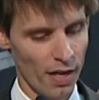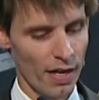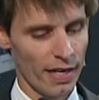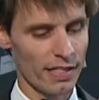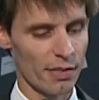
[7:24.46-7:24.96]

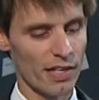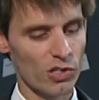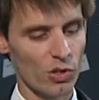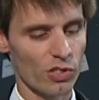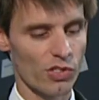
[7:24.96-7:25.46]
He is a
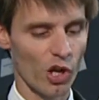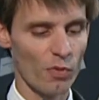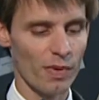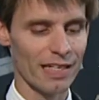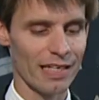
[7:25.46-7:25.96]
mentor to so
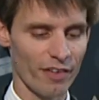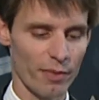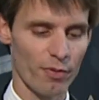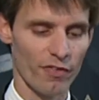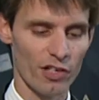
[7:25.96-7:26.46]
many
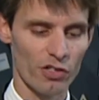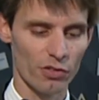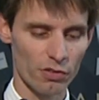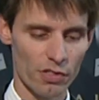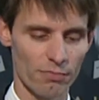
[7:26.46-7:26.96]
event
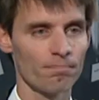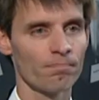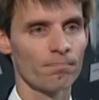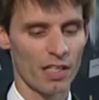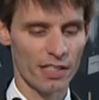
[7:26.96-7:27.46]
professionals,
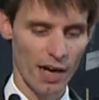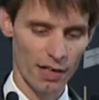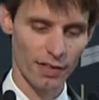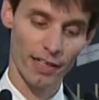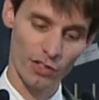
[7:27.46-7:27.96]

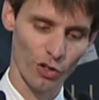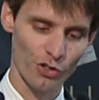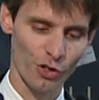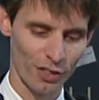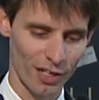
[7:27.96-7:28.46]
young and not
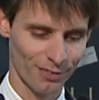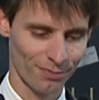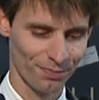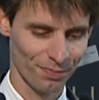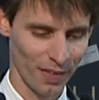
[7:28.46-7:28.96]
so
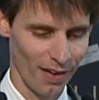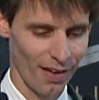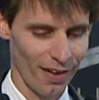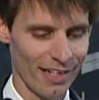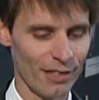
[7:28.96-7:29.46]
young,
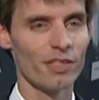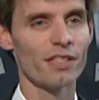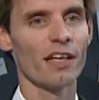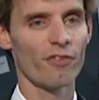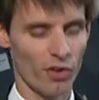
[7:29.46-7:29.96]
and it was
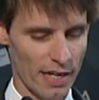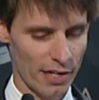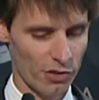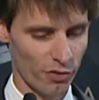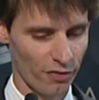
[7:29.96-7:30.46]
therefore a
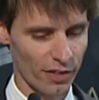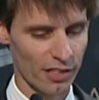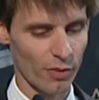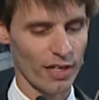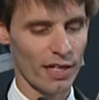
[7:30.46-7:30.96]
natural fit
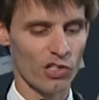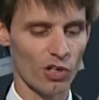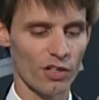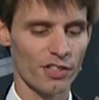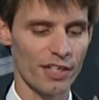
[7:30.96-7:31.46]
that we asked
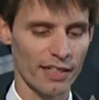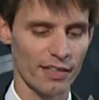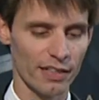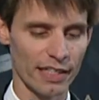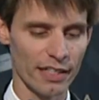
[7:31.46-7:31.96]
John to take
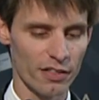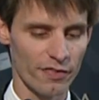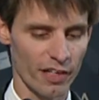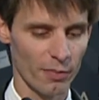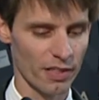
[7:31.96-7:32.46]
the lead in
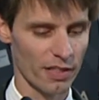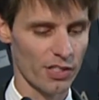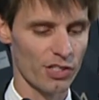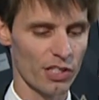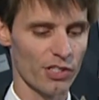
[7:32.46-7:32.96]
developing
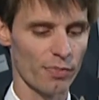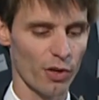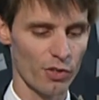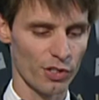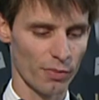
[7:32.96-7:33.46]
this year's
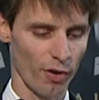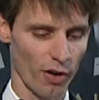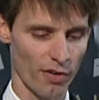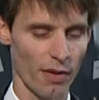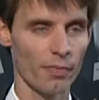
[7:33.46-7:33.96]
symposium
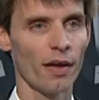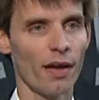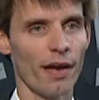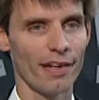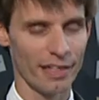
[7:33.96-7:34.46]
program,
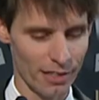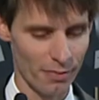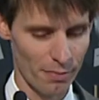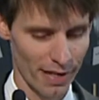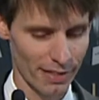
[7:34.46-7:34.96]
and he
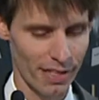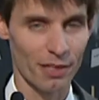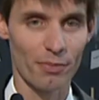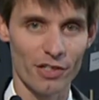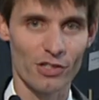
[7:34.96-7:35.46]
didn't
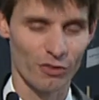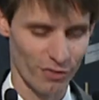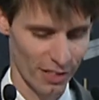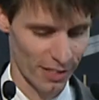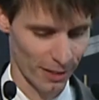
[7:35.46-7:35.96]
take much
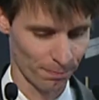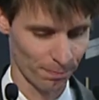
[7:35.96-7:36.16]
convincing.